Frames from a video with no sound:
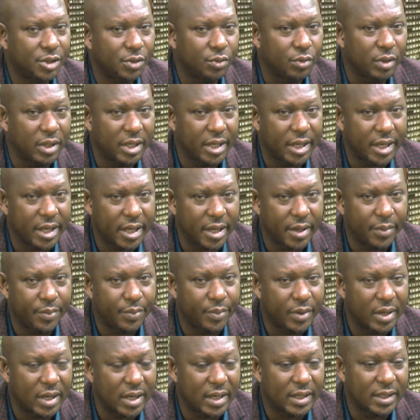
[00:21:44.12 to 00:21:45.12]
will help,
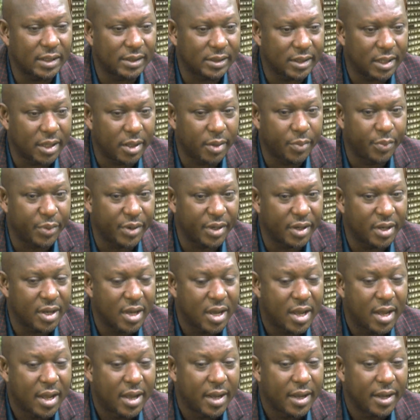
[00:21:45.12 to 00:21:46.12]
and it's helping.
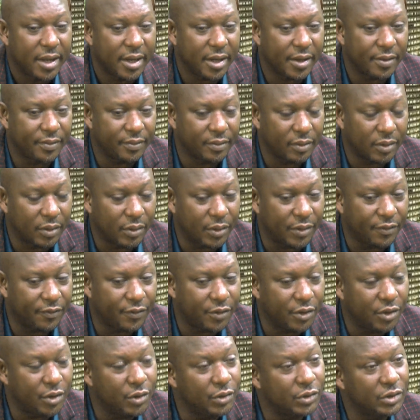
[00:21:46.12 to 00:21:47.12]
If you
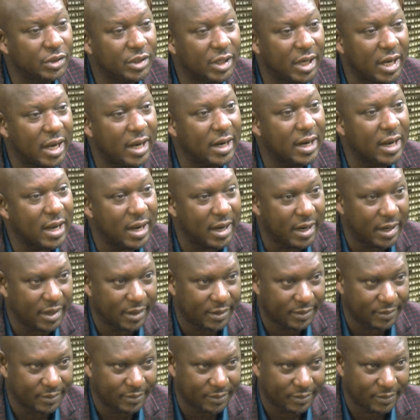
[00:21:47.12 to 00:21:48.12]
use the NIN
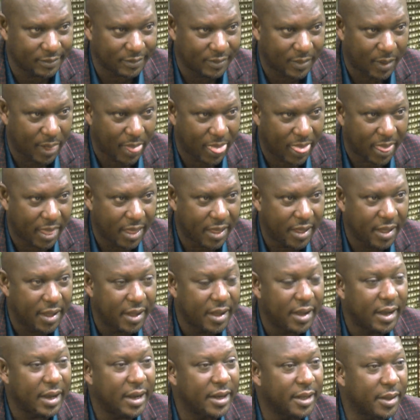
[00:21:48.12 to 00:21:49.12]

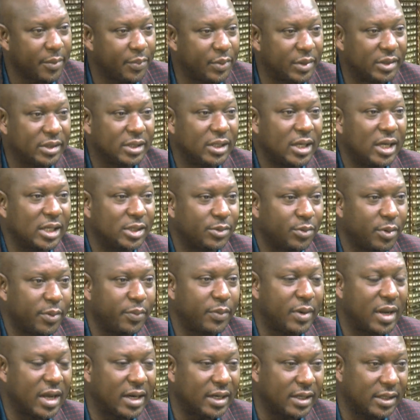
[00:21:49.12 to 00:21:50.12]
and the person has been
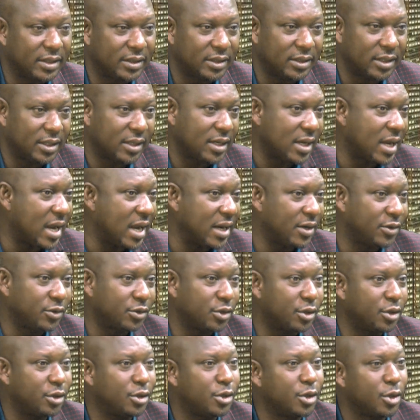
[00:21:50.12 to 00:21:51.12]
blacklisted, I do
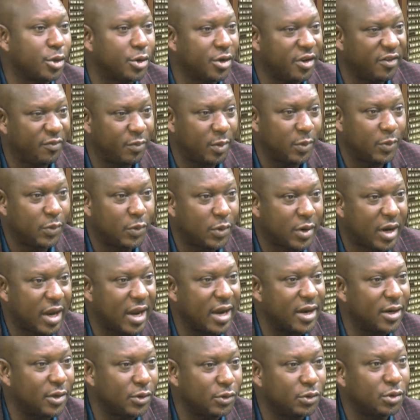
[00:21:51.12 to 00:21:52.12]
not know if people
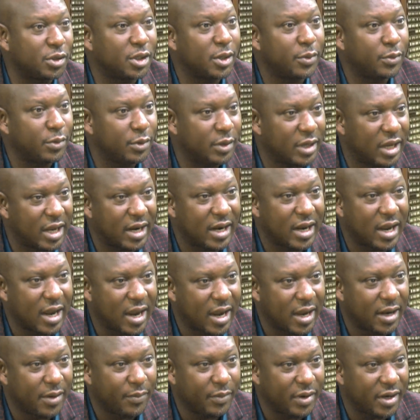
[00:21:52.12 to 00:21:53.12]
can do double
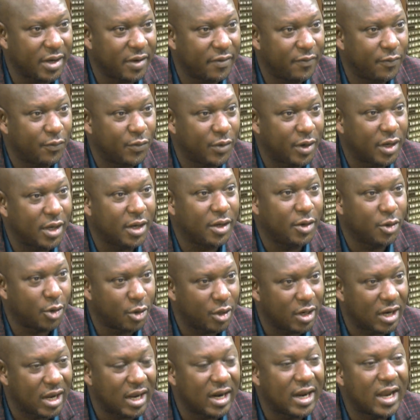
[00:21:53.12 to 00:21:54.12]
NIN, but if we
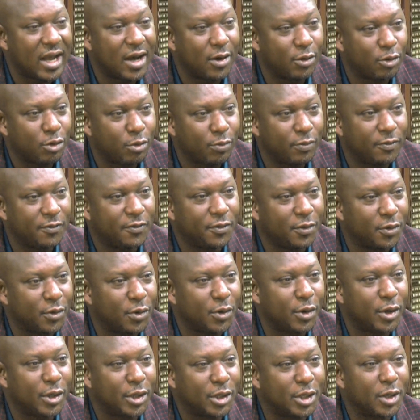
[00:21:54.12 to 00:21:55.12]
don't allow room
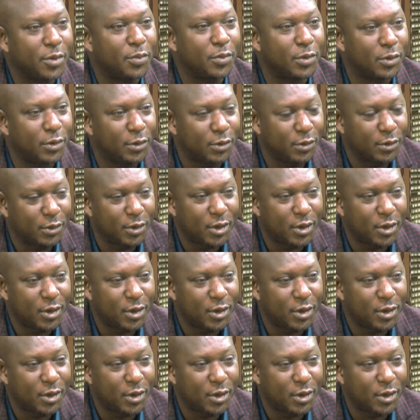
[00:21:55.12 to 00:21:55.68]
for double